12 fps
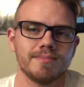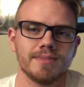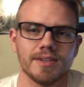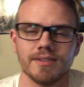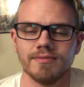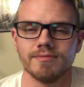
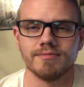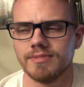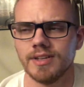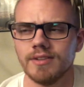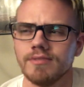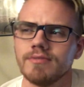
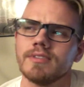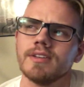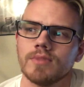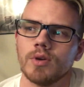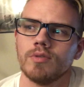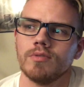dove.
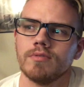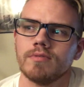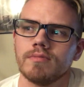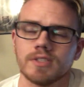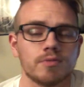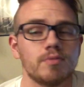
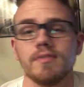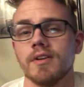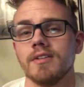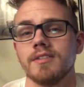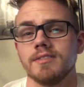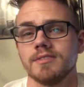Since we've
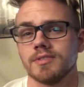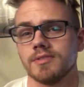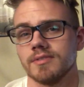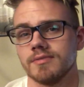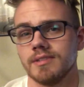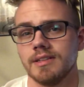already
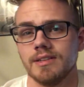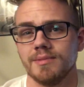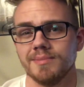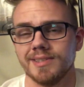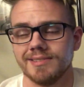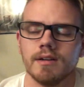sort of a little
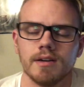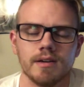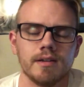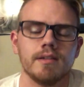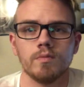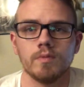bit
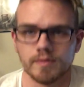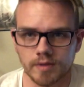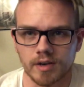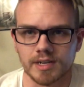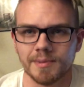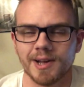we've
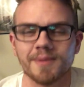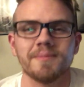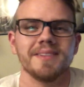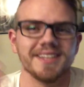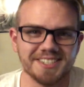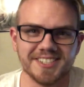talked about them,
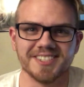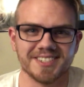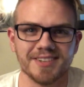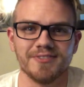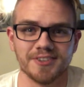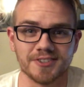let's
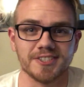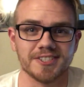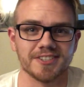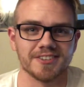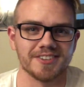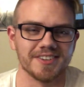just officially
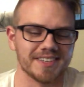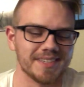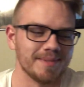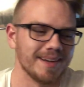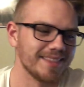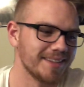start talking
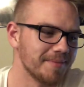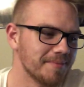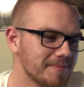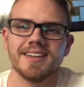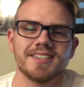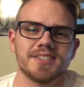about
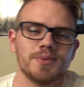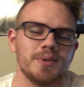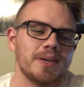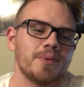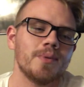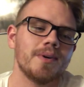them. Okay, so
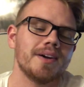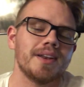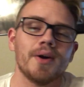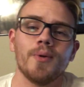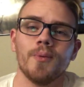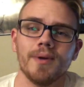week
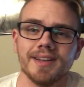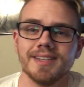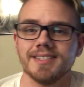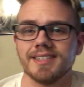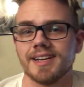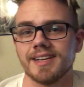1, what
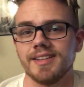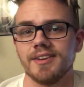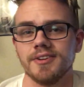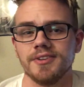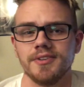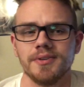exactly
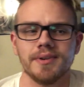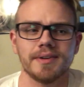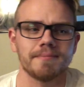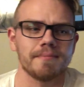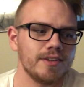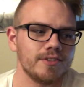are you
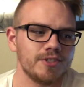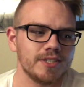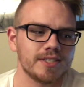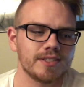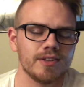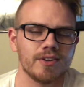doing? You're
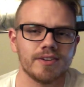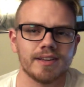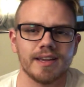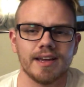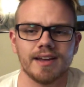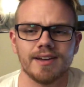just
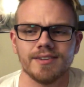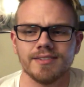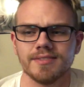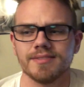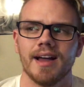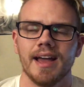learning
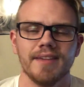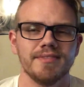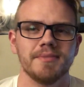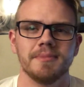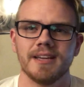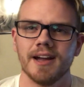how... I
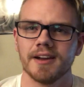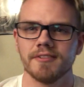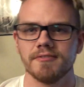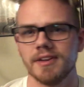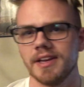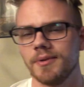have to be kind
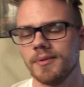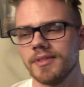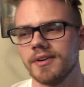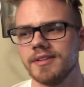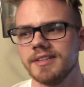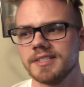of vague
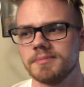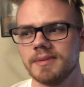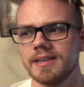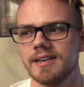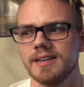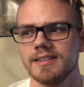with all this
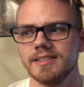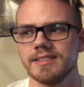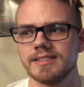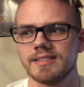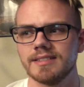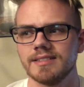
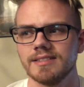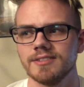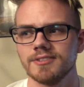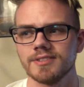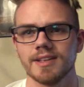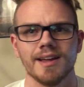because
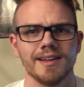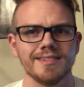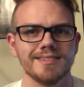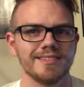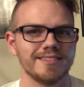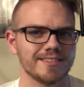there's not
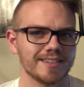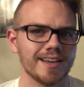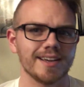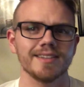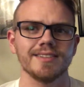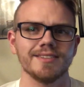
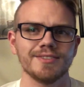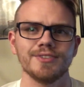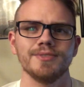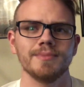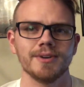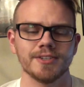exactly
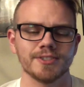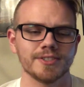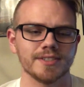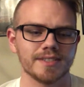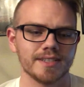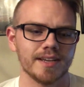too
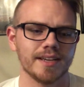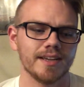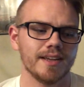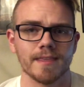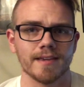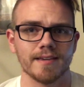much to say.
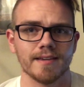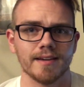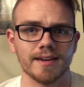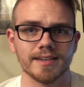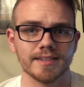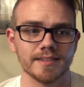Like, yeah,
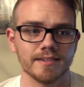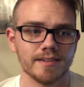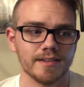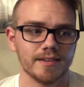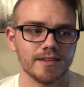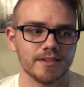I can
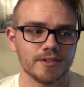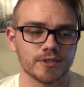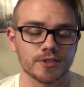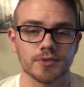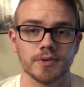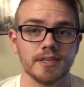
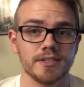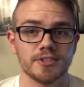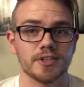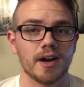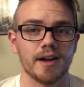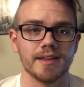
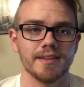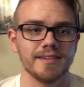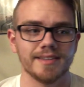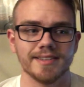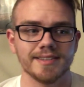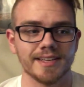screenshot it
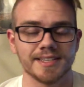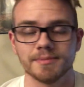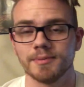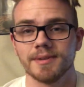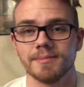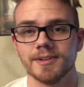and that's
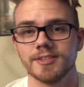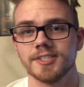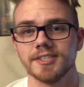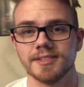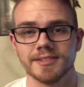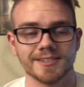pretty much
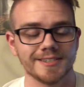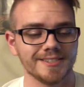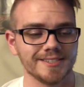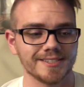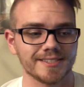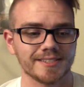it,
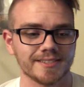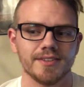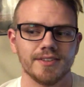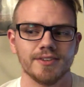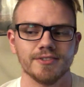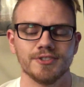because
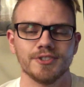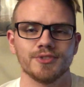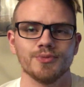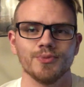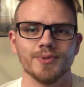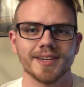you're
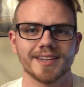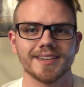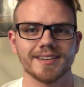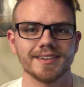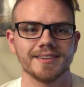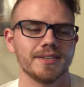just
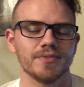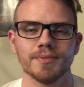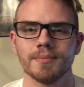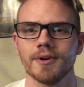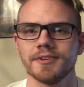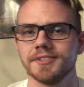rigging
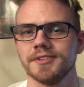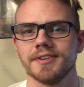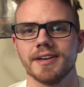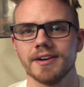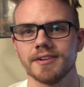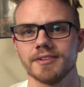different parts of your
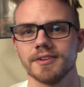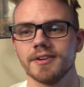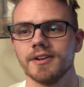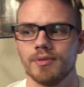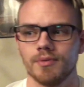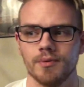
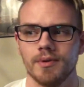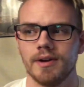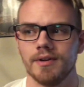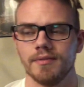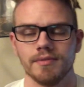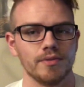character
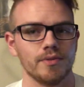throughout